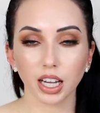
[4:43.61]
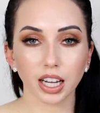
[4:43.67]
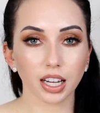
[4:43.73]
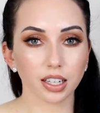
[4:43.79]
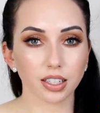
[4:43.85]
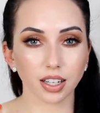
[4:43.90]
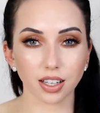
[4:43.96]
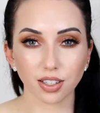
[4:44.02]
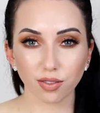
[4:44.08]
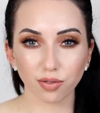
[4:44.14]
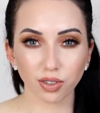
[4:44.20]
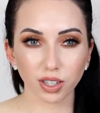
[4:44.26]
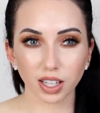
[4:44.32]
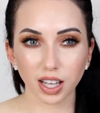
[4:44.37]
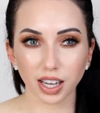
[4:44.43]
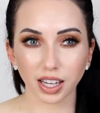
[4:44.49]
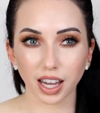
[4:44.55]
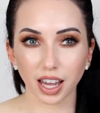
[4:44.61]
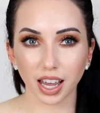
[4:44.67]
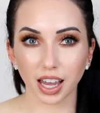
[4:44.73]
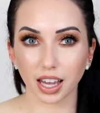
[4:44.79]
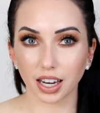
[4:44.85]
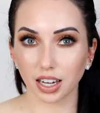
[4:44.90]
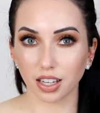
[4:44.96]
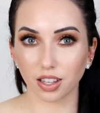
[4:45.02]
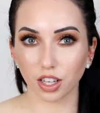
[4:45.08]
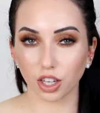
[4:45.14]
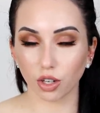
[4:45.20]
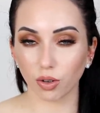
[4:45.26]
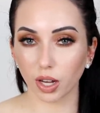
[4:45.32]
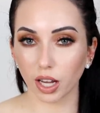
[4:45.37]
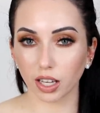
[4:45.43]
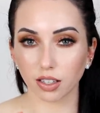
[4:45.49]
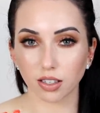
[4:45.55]
It doesn't feel like anything. You
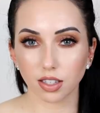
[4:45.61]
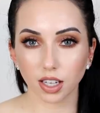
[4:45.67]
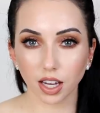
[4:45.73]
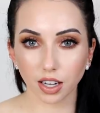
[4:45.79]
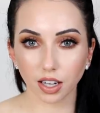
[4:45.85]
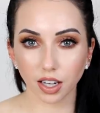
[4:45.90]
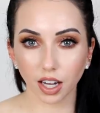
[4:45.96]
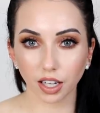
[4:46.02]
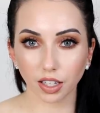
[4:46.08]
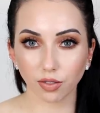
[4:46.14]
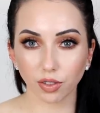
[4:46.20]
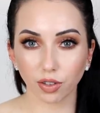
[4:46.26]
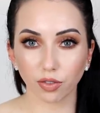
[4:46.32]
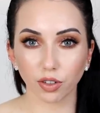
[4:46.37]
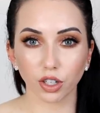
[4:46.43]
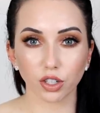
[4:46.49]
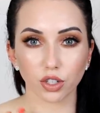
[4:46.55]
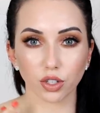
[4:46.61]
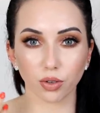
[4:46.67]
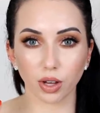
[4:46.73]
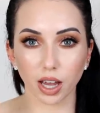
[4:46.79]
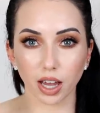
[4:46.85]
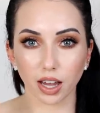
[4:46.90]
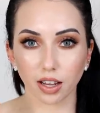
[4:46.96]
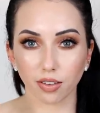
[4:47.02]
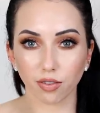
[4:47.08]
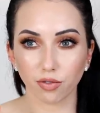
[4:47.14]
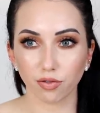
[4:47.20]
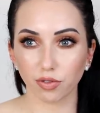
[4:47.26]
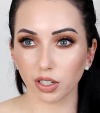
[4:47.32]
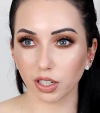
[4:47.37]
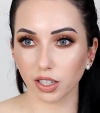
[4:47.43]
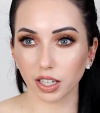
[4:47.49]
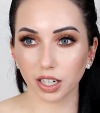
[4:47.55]
can't see any kind of difference. You can't
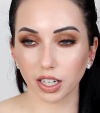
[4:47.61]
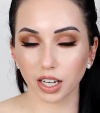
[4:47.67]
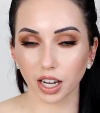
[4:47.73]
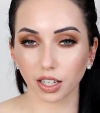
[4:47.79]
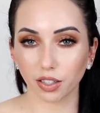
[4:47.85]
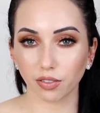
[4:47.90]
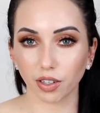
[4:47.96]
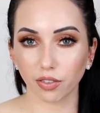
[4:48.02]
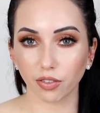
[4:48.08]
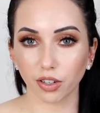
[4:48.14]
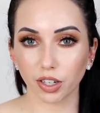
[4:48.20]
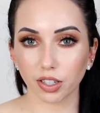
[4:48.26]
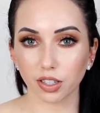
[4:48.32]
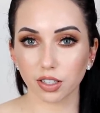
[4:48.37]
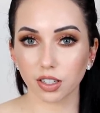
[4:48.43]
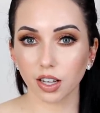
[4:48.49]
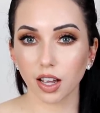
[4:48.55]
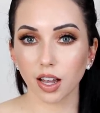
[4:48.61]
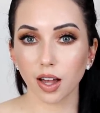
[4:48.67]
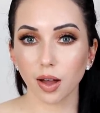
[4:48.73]
feel any kind of difference.